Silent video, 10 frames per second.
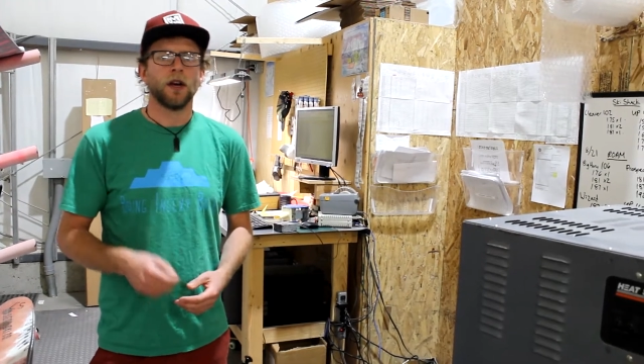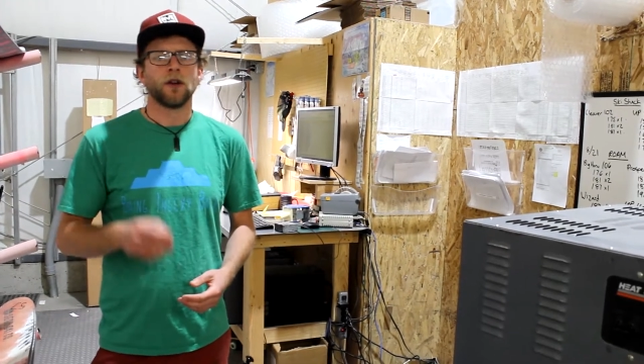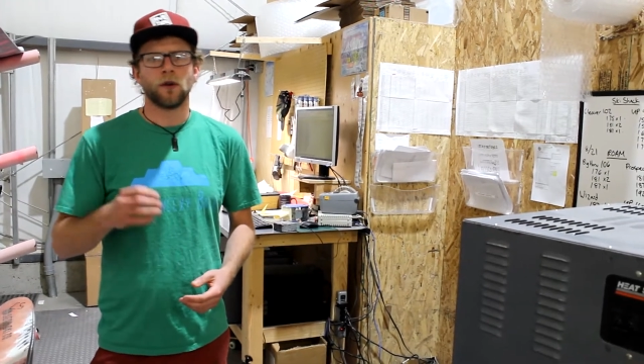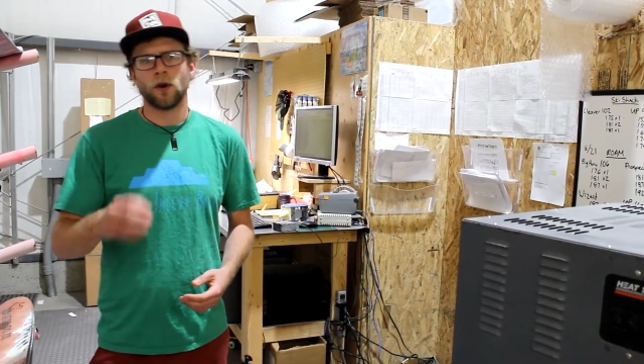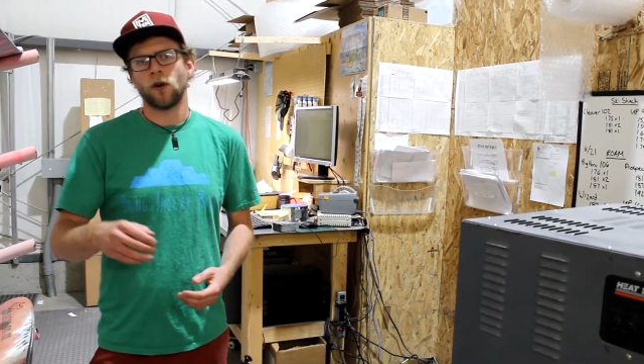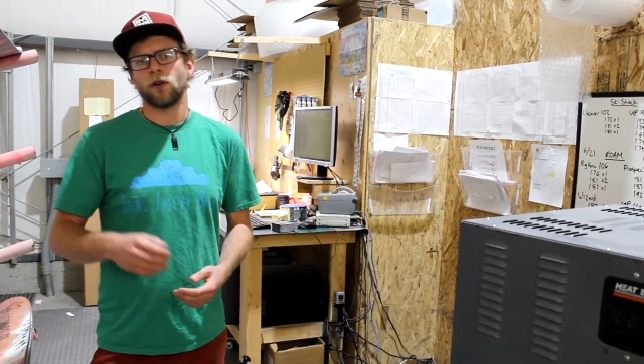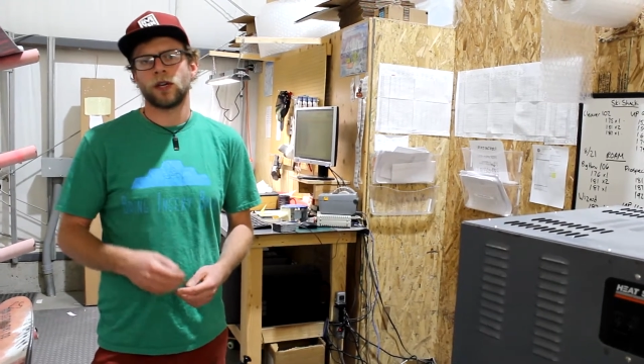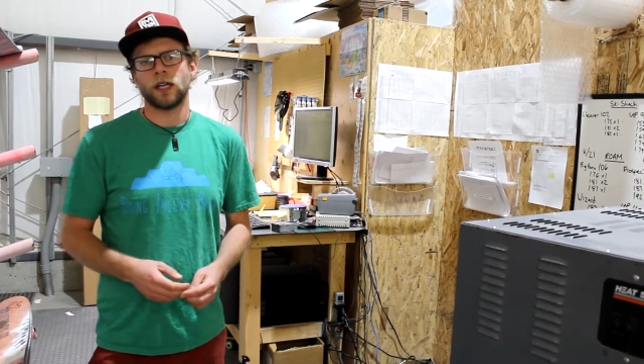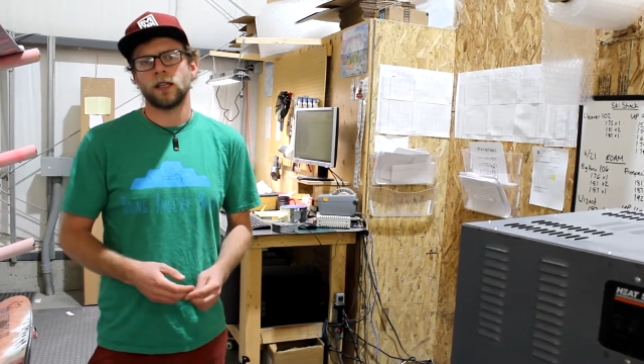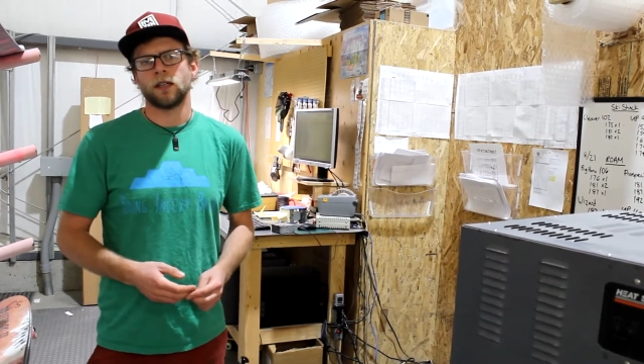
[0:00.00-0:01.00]
you know you're
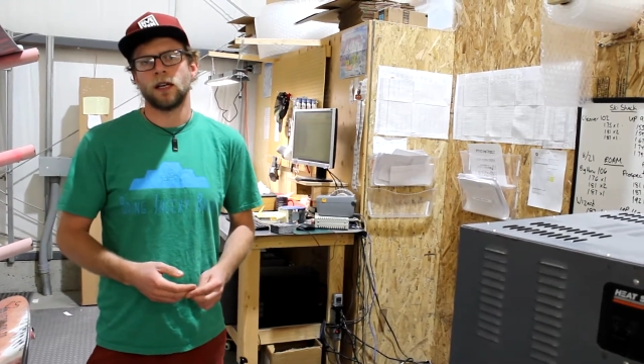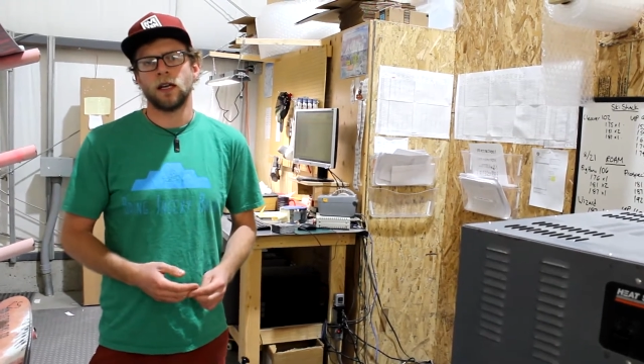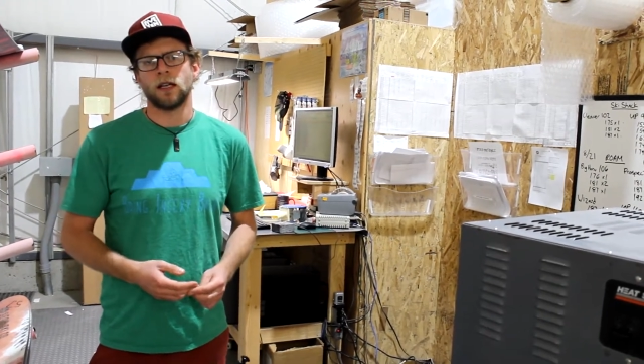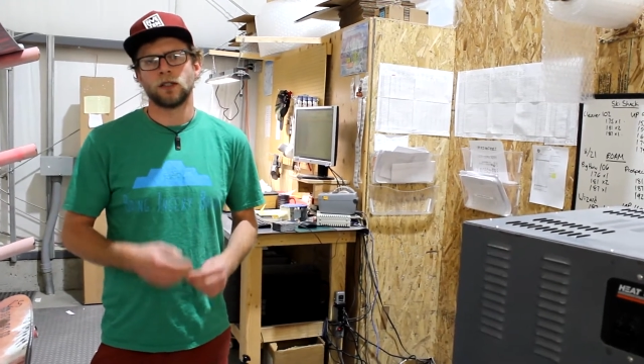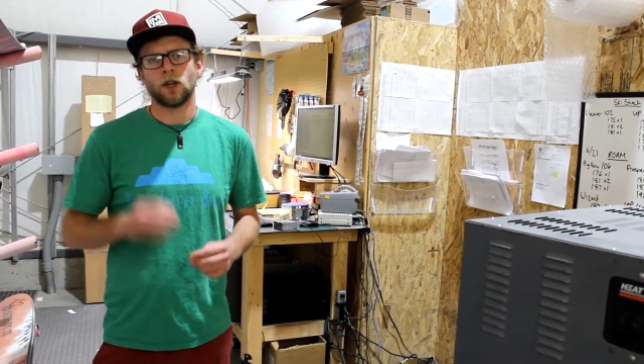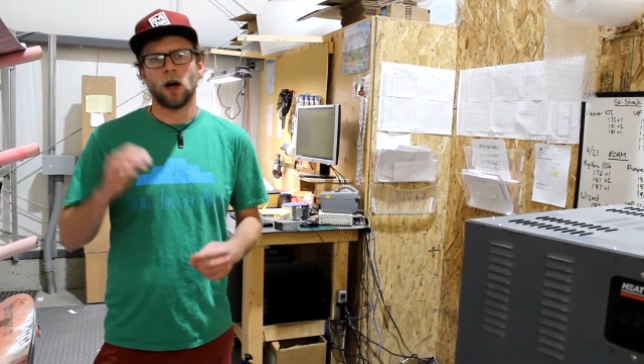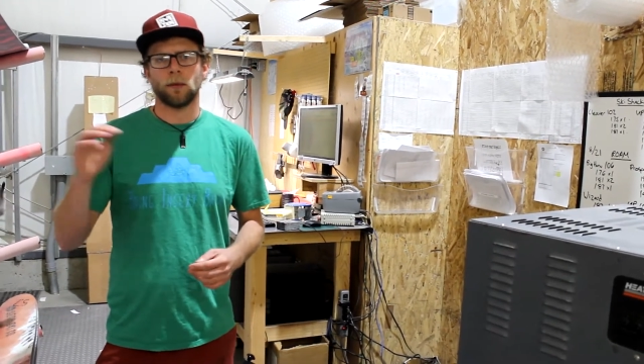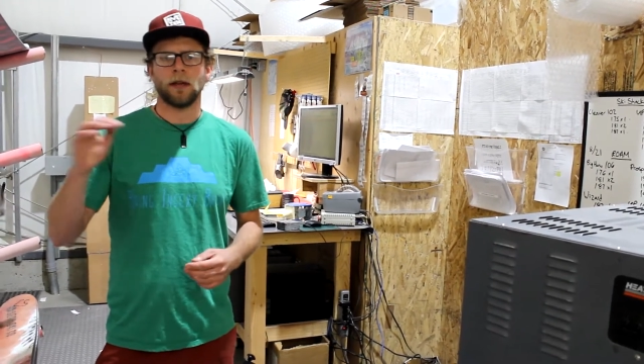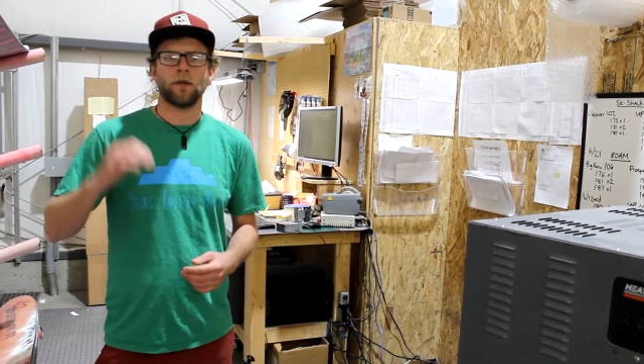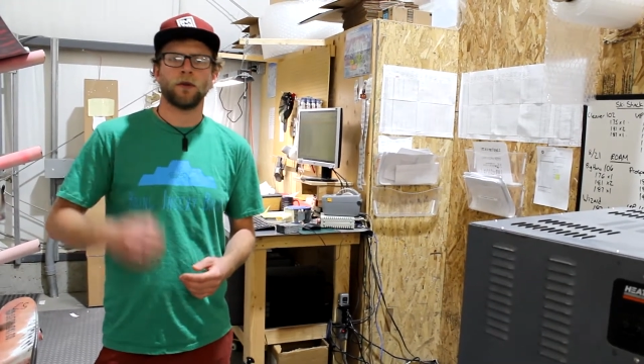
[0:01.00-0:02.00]
getting a top
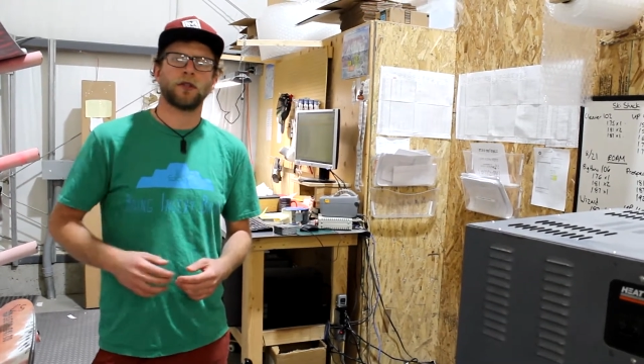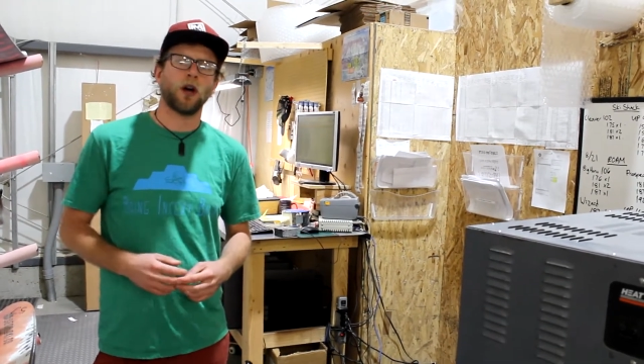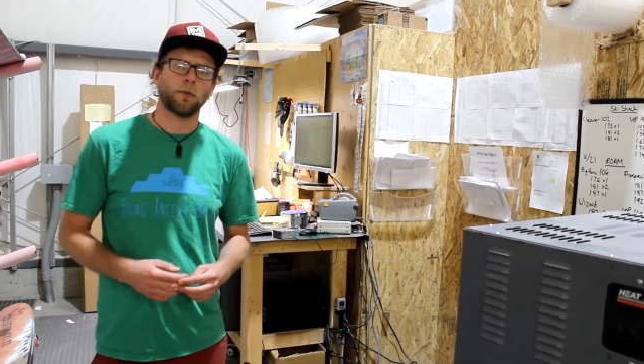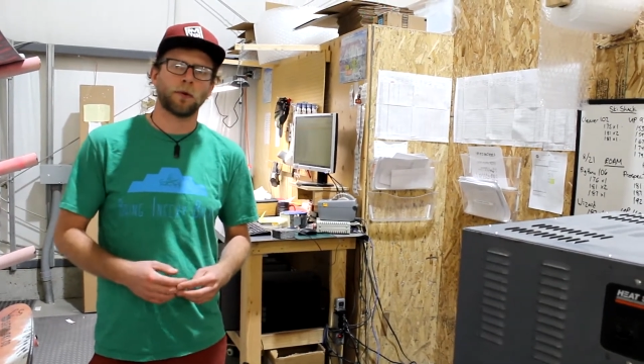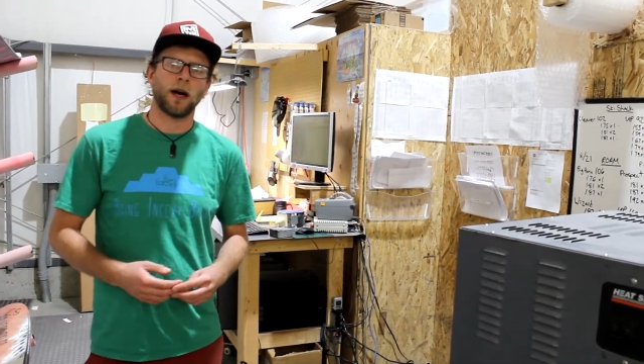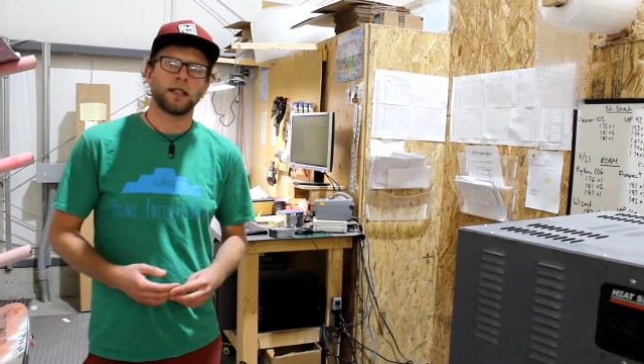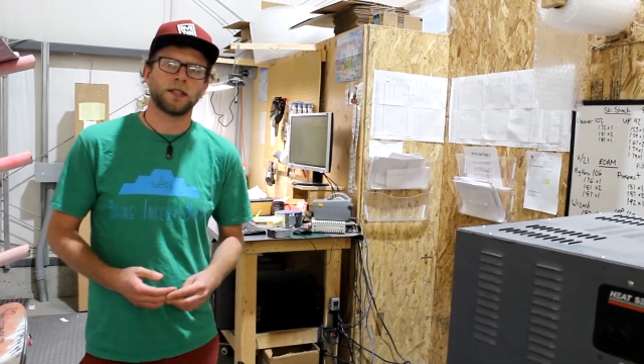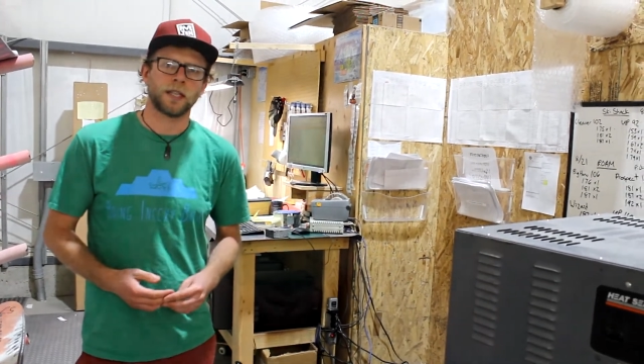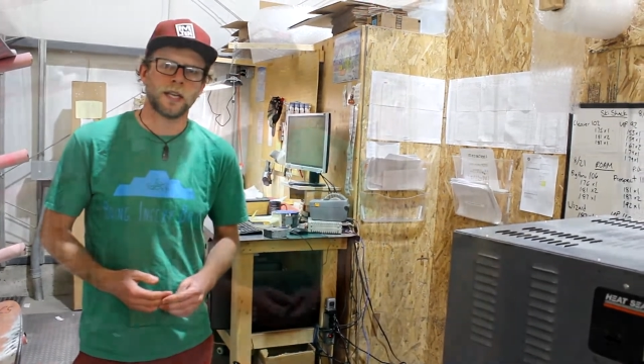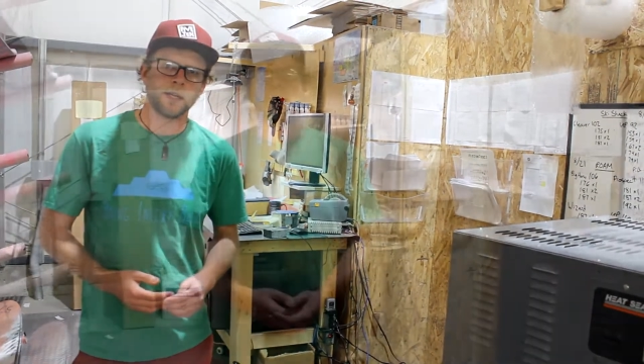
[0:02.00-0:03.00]
level, top grade
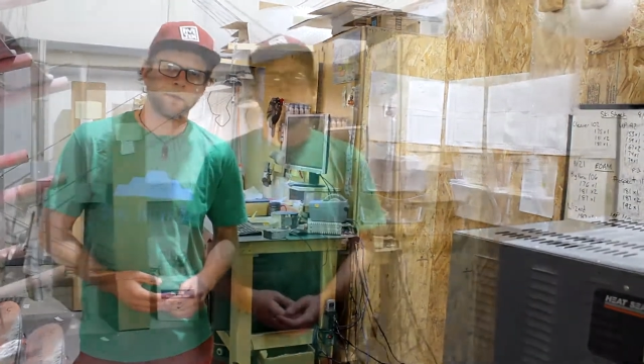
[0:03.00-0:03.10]
ski.